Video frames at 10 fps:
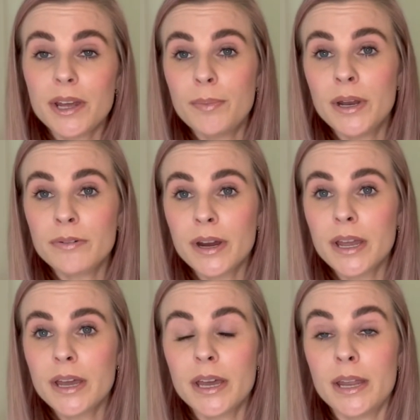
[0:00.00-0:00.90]

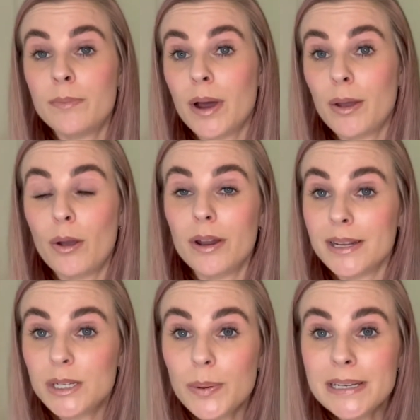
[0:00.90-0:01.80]
amenorrhea in my early
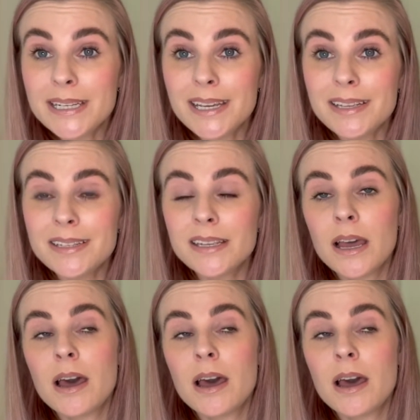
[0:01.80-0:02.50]
20s.